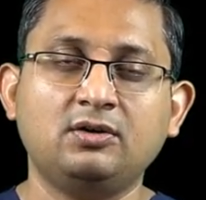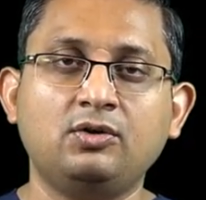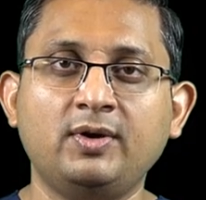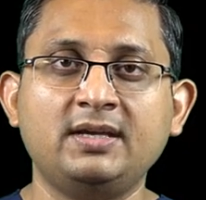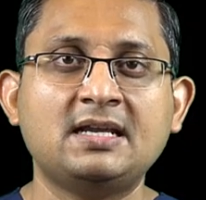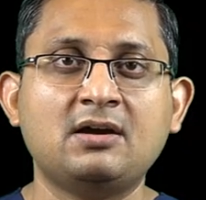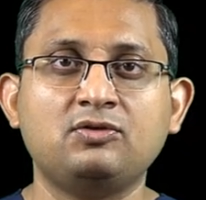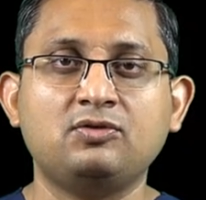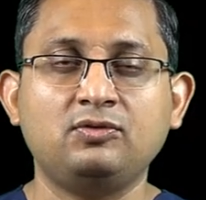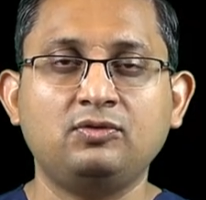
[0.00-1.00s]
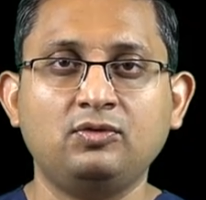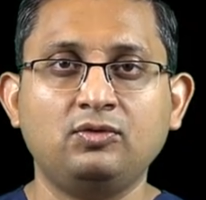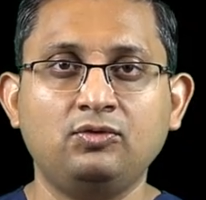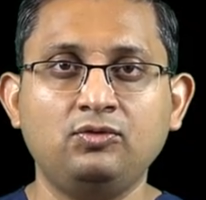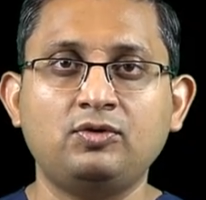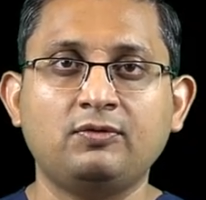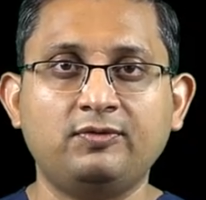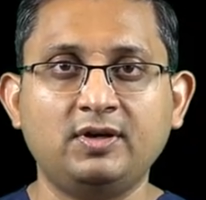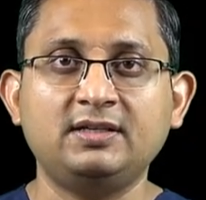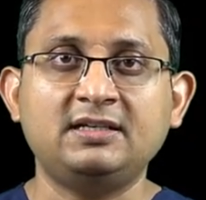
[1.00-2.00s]
going down to route of
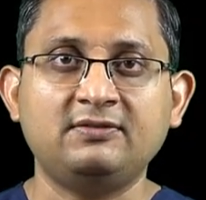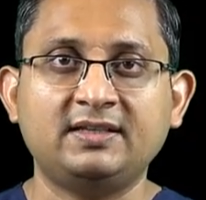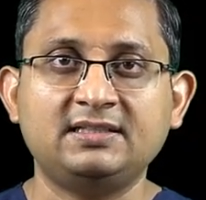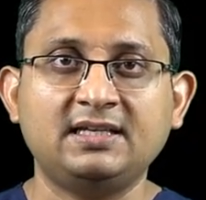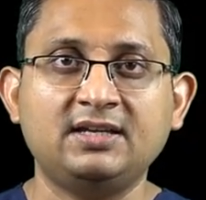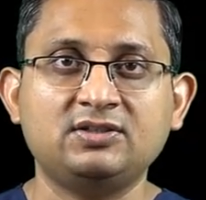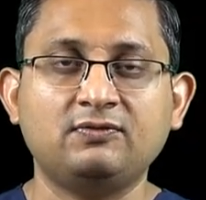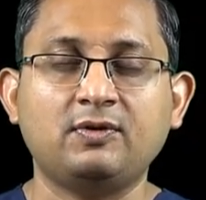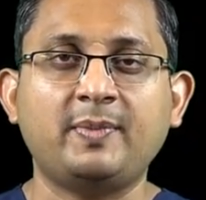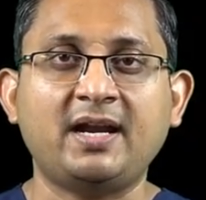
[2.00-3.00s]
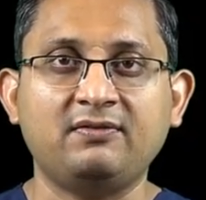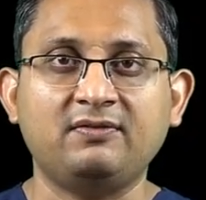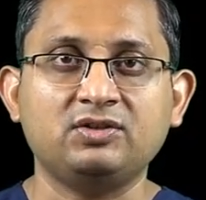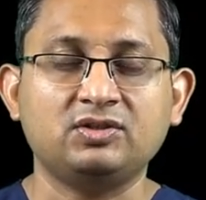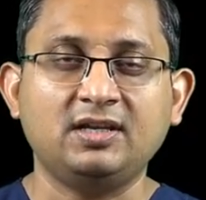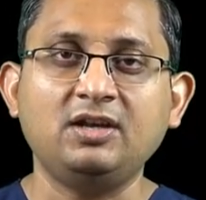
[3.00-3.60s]
further investigation for parafunction.